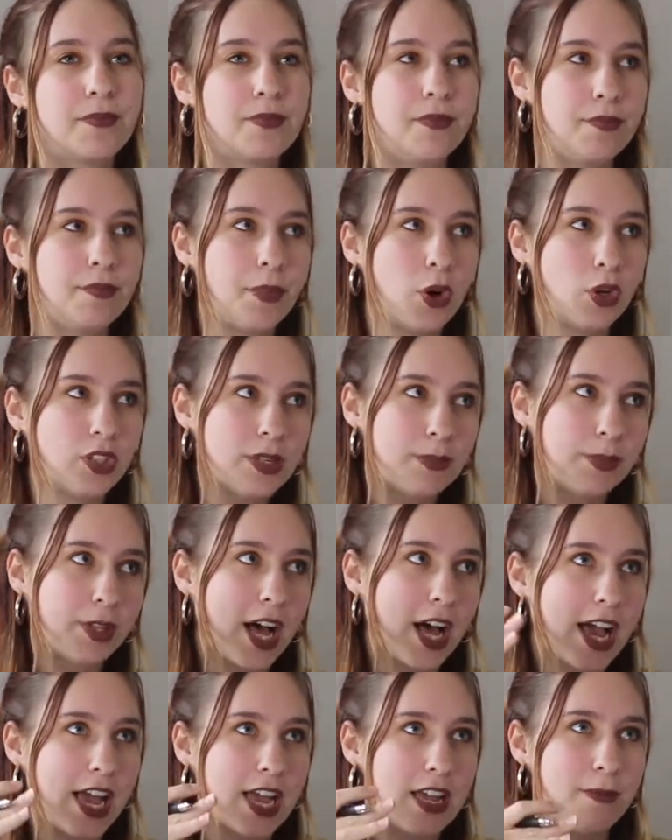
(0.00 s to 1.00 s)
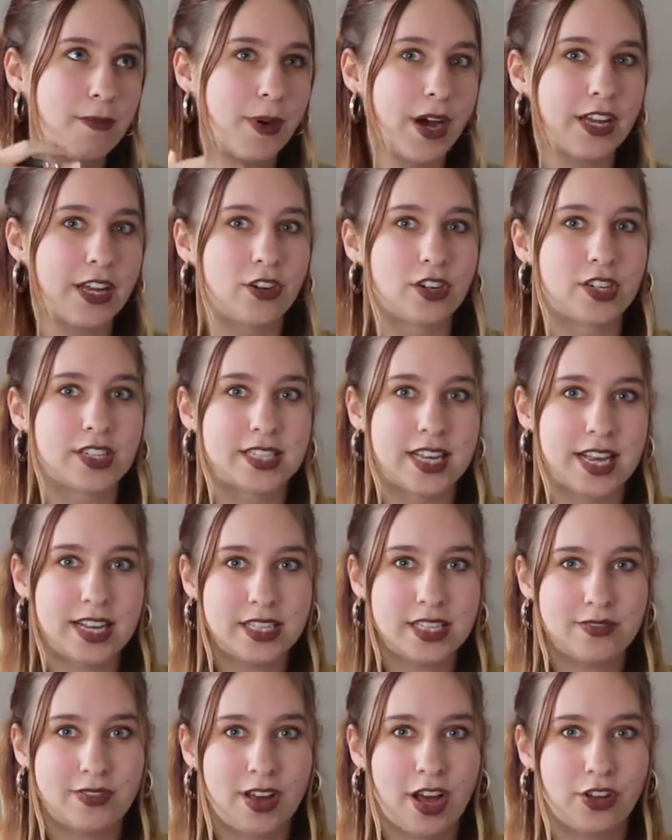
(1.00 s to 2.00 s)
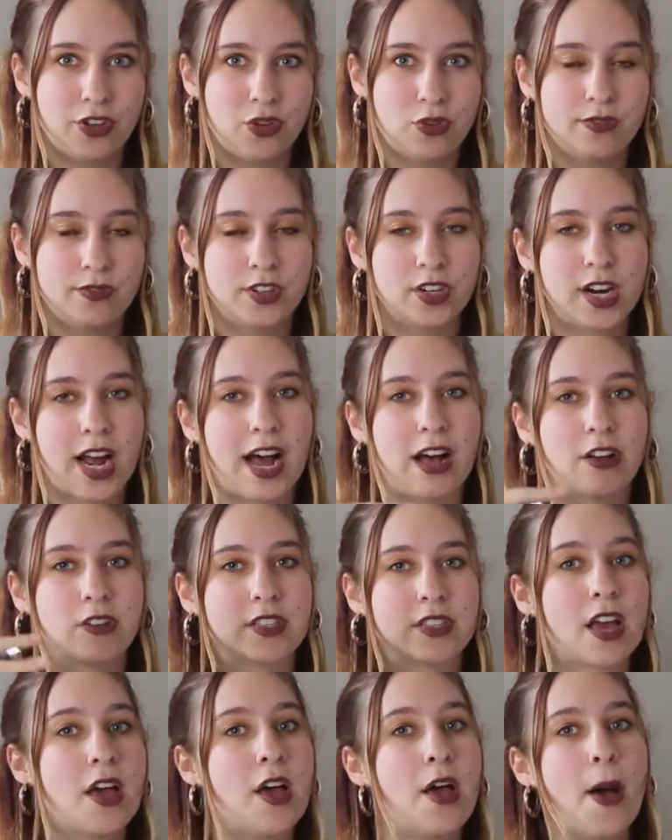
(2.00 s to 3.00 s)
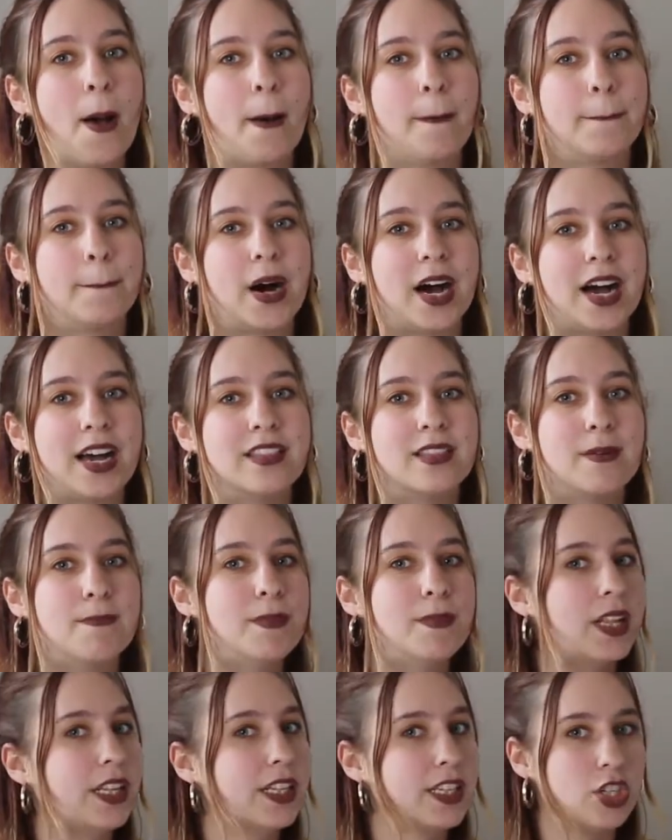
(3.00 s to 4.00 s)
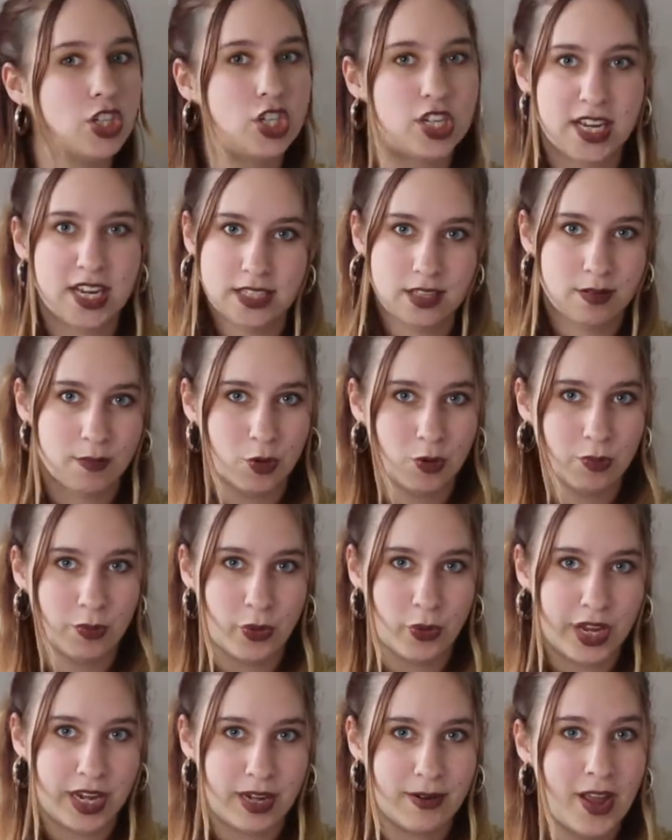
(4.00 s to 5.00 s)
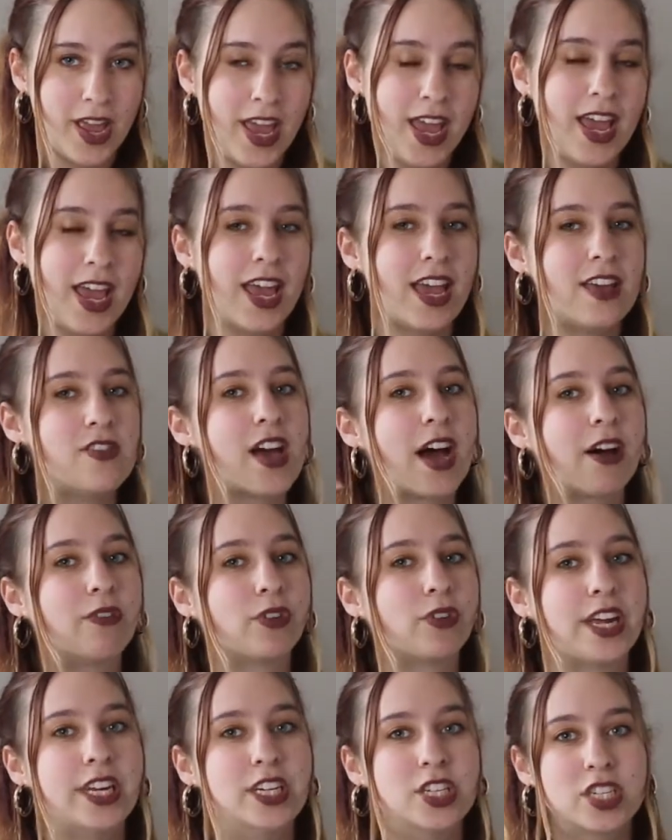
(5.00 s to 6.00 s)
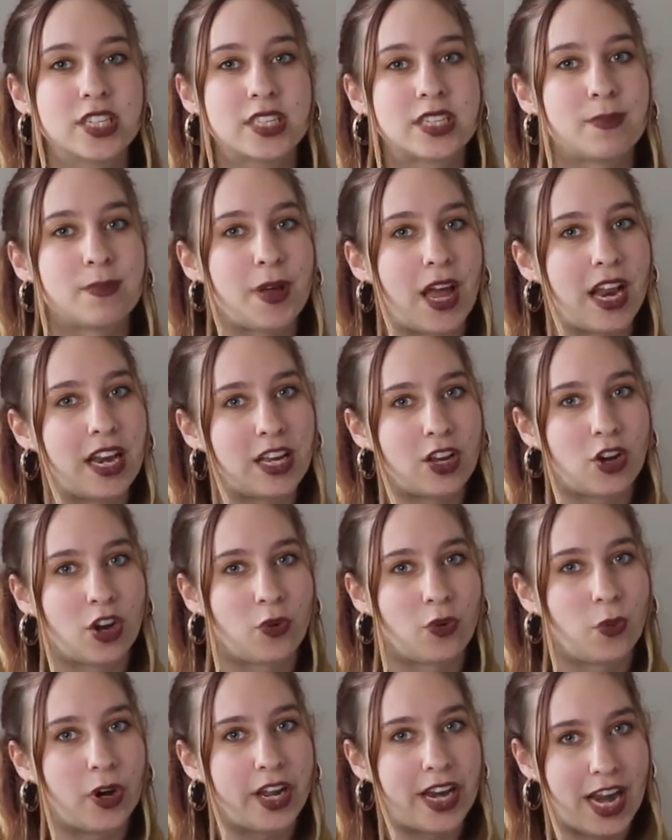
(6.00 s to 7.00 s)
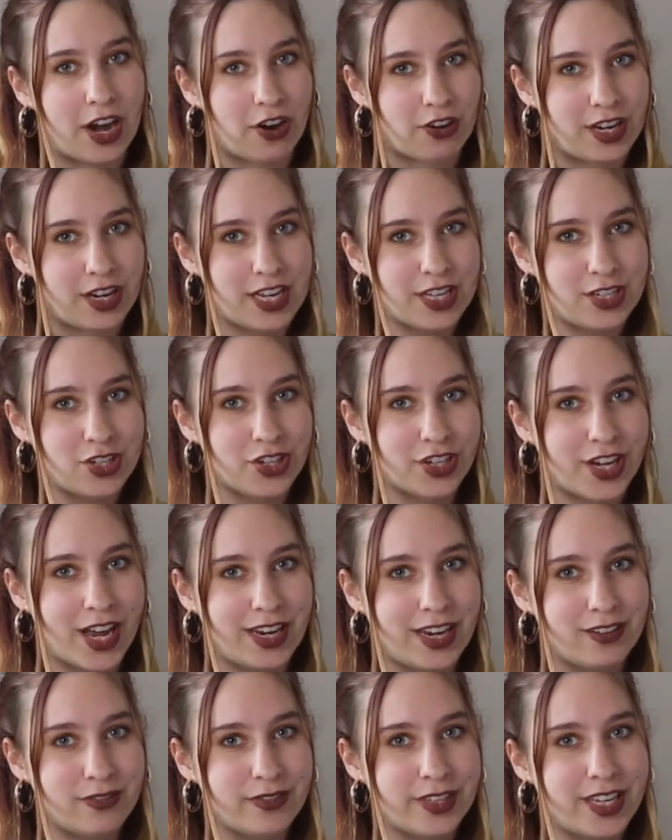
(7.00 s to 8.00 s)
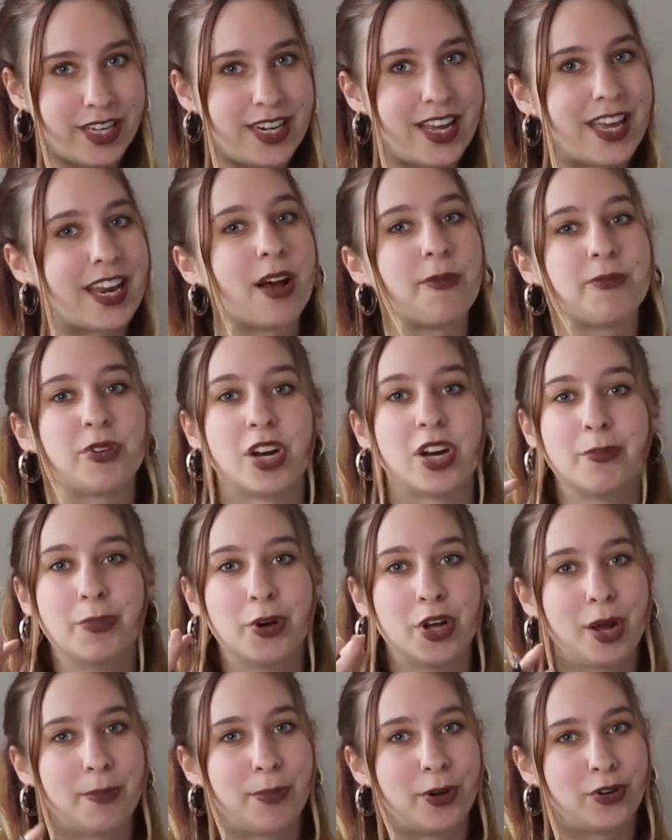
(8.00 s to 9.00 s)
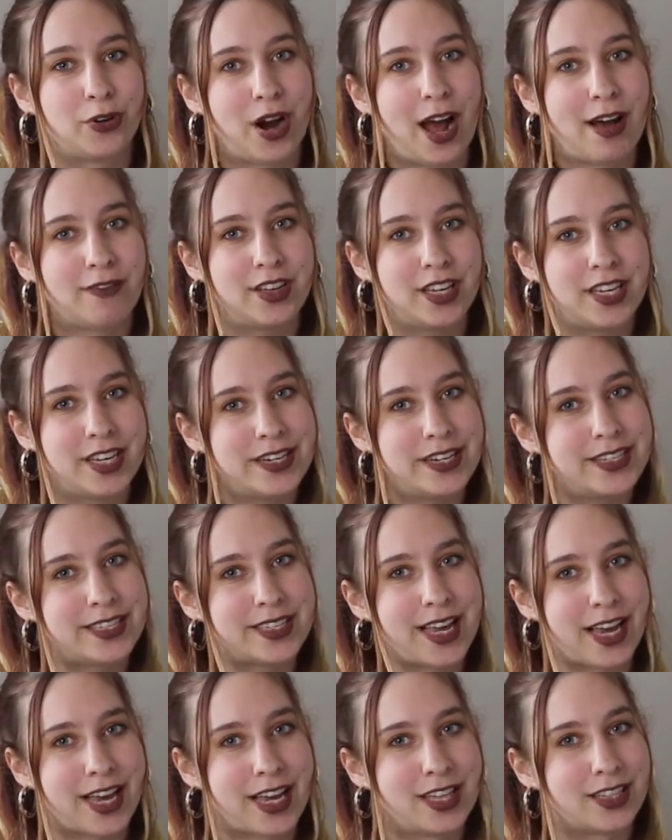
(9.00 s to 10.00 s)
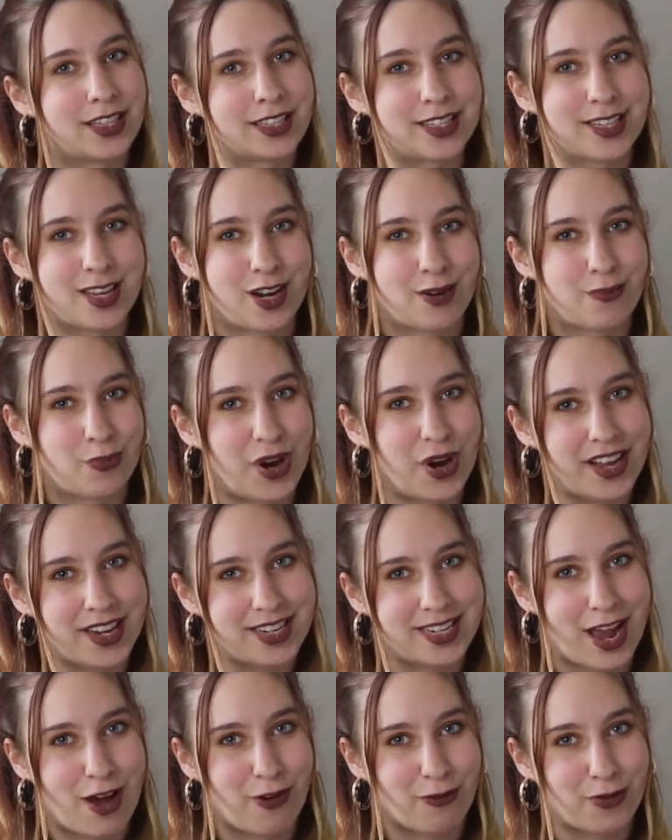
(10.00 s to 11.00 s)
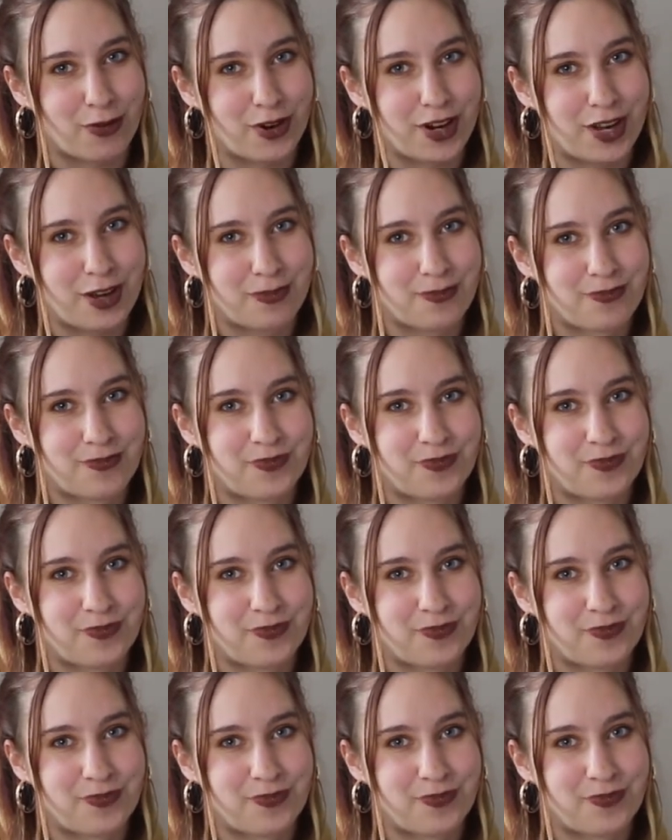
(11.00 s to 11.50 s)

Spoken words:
multiplied by your assessed value of your house by the millage decimal point. And that ranges depending on what area you're kind of in. And I'm going to put up a graphic in a second that's going to break it down for you.